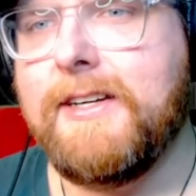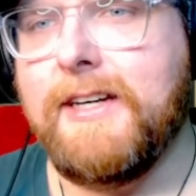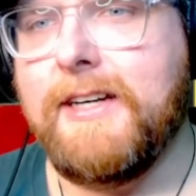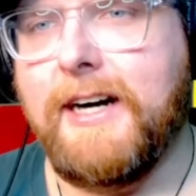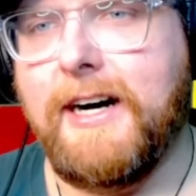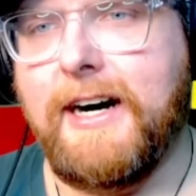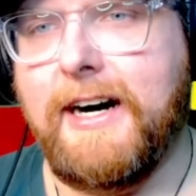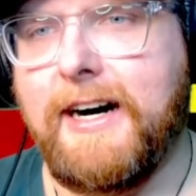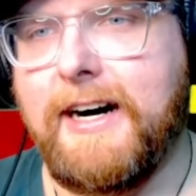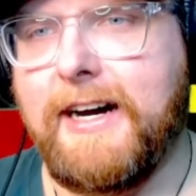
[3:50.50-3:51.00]

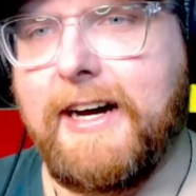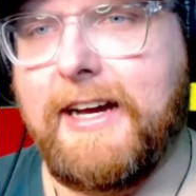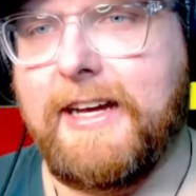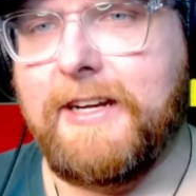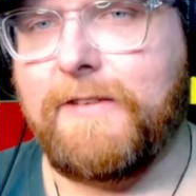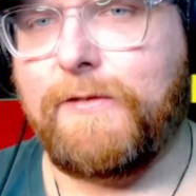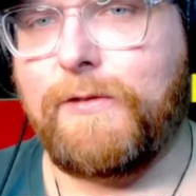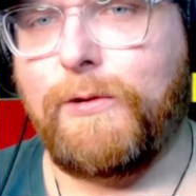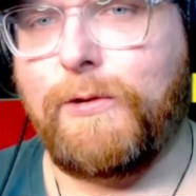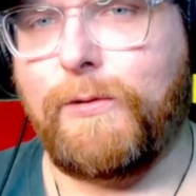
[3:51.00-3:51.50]

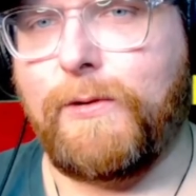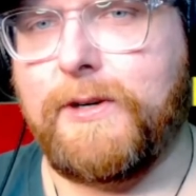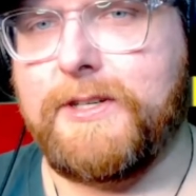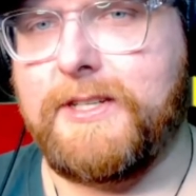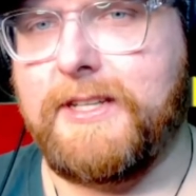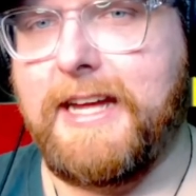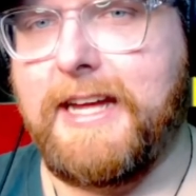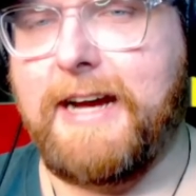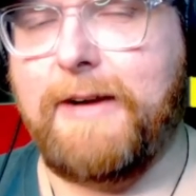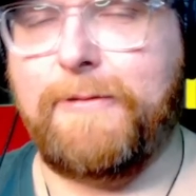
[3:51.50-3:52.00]
And of
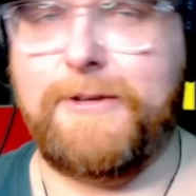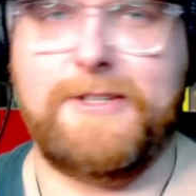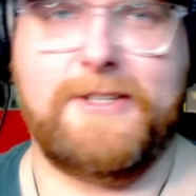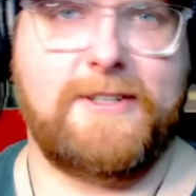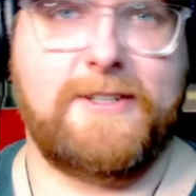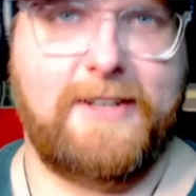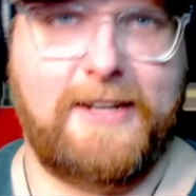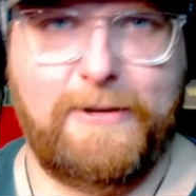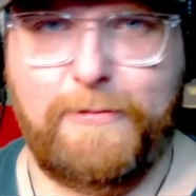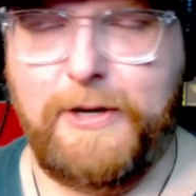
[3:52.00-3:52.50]
course, that
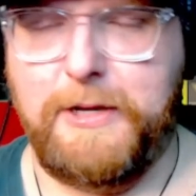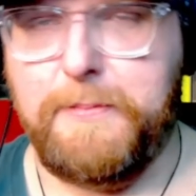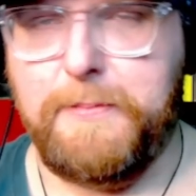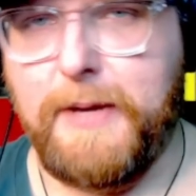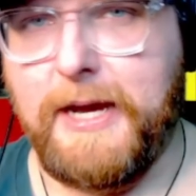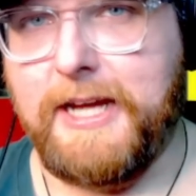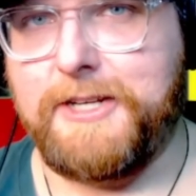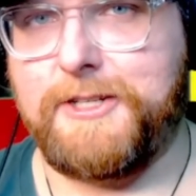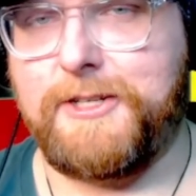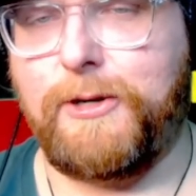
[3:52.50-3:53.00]
was a
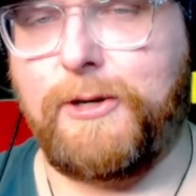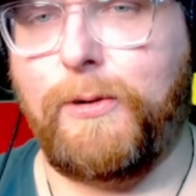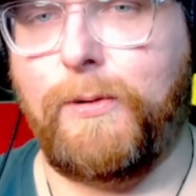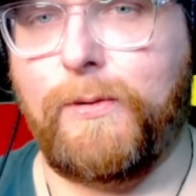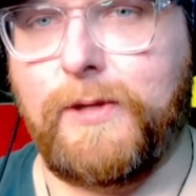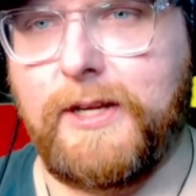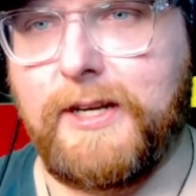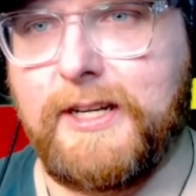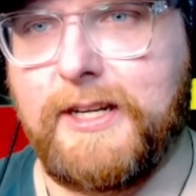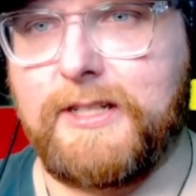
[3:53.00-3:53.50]
rebadged
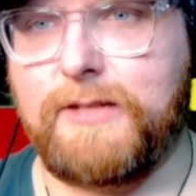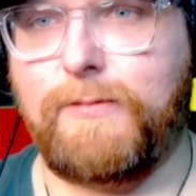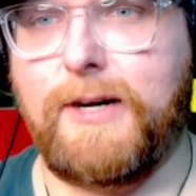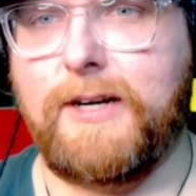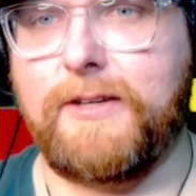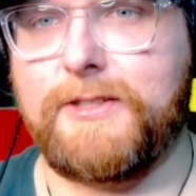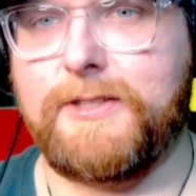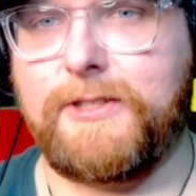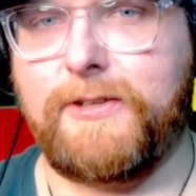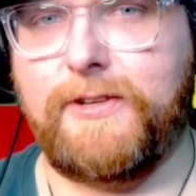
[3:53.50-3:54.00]
Holden as
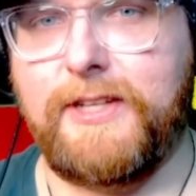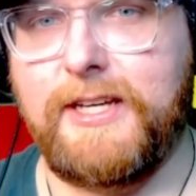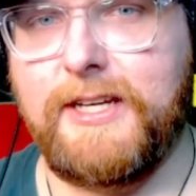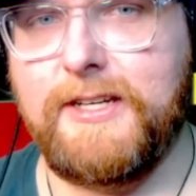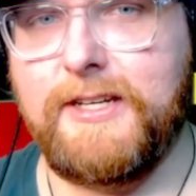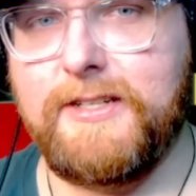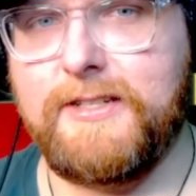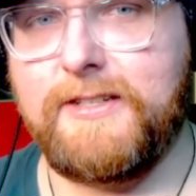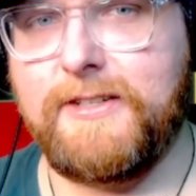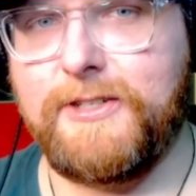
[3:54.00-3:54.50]
well. So
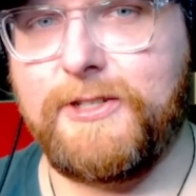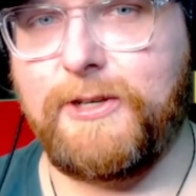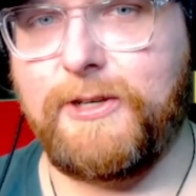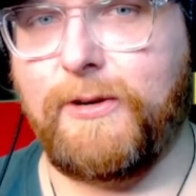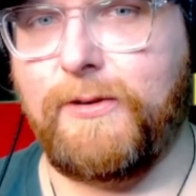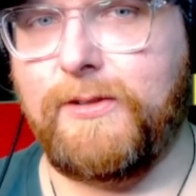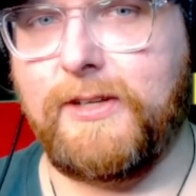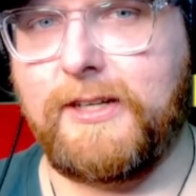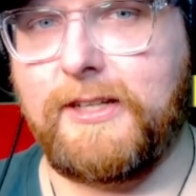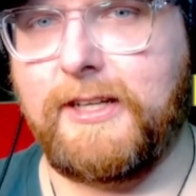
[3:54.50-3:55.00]
these
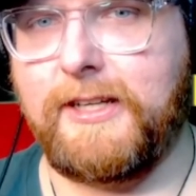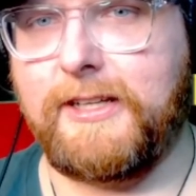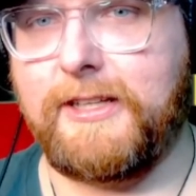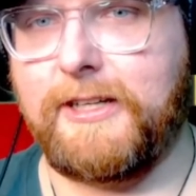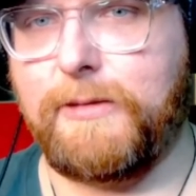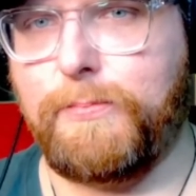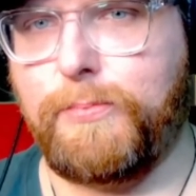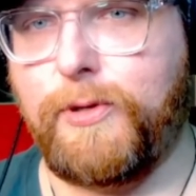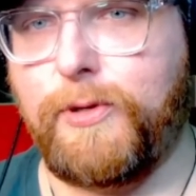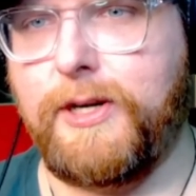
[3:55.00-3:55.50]
don't look like the
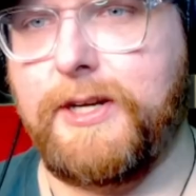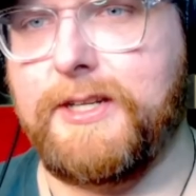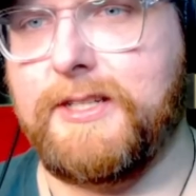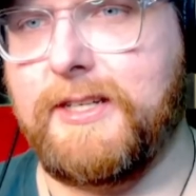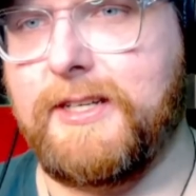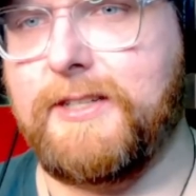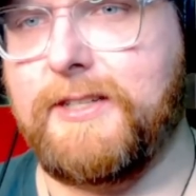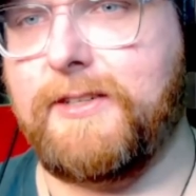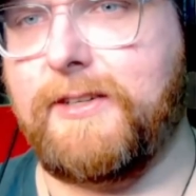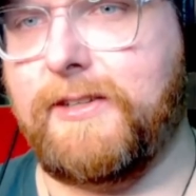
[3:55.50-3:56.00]
Caprice.
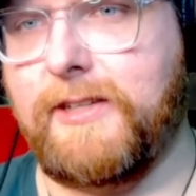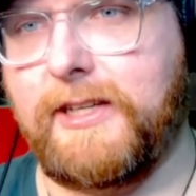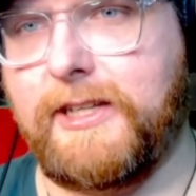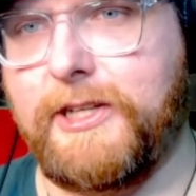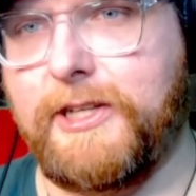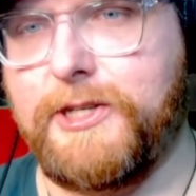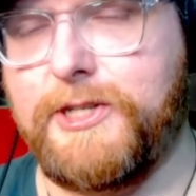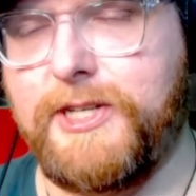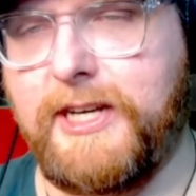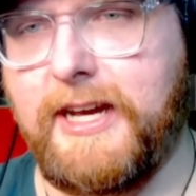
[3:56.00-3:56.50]
These look like
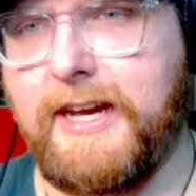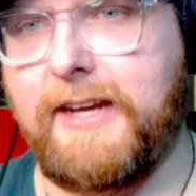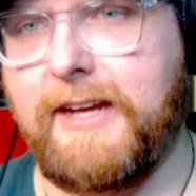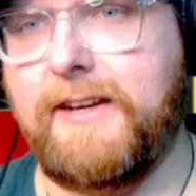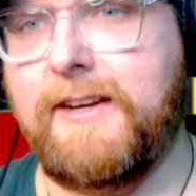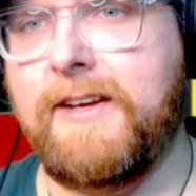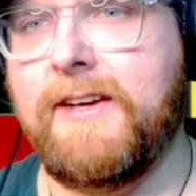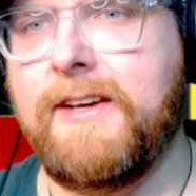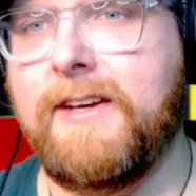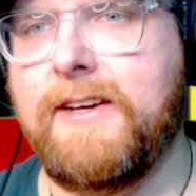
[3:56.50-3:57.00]
the
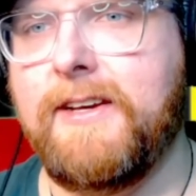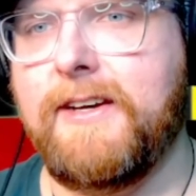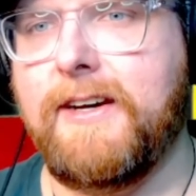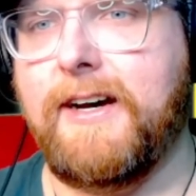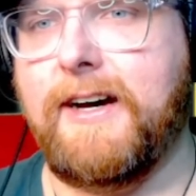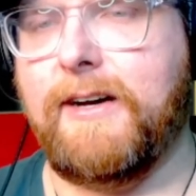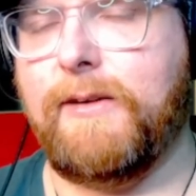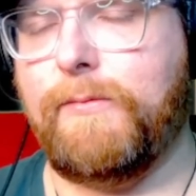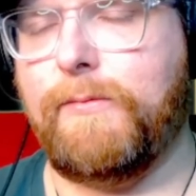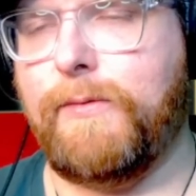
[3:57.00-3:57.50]

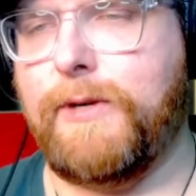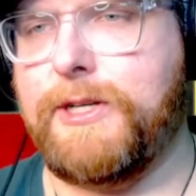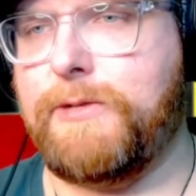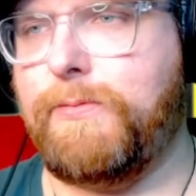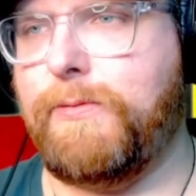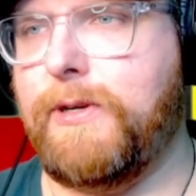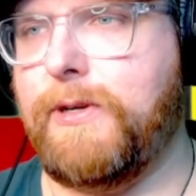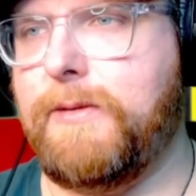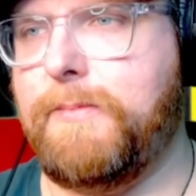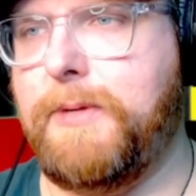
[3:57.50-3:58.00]
G8, which
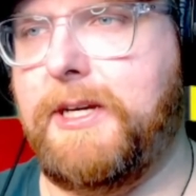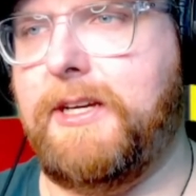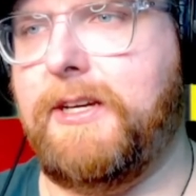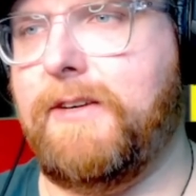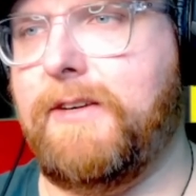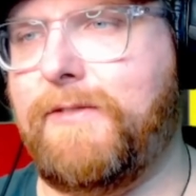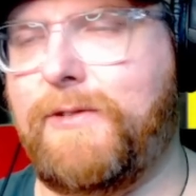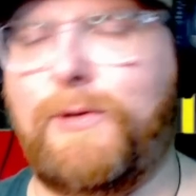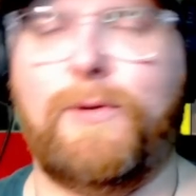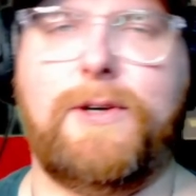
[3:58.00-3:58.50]
would be,
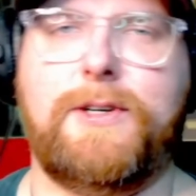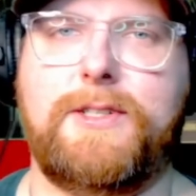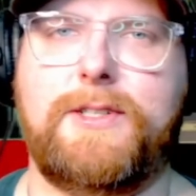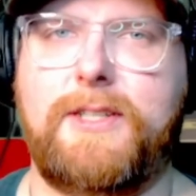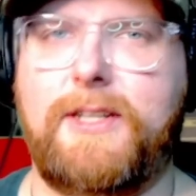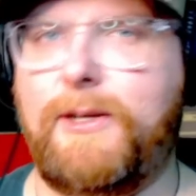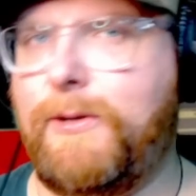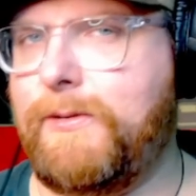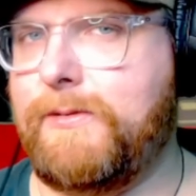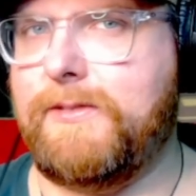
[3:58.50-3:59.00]
of course,
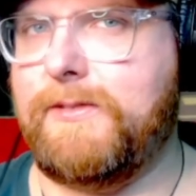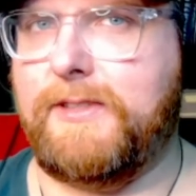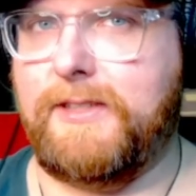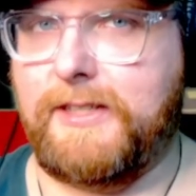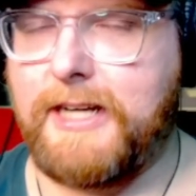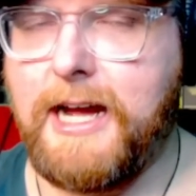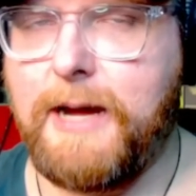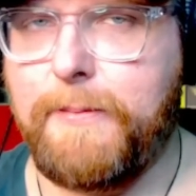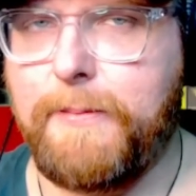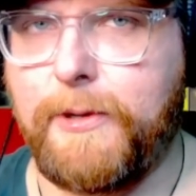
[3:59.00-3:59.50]
the
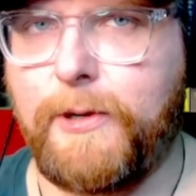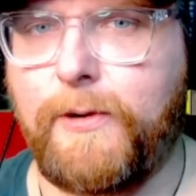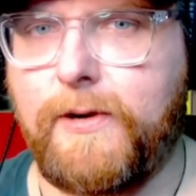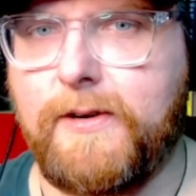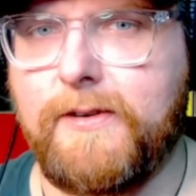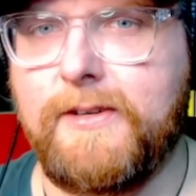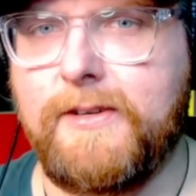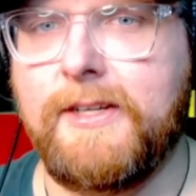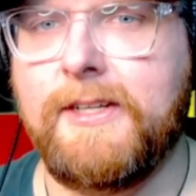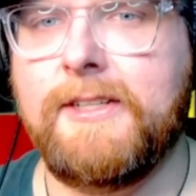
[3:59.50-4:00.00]
Commodore.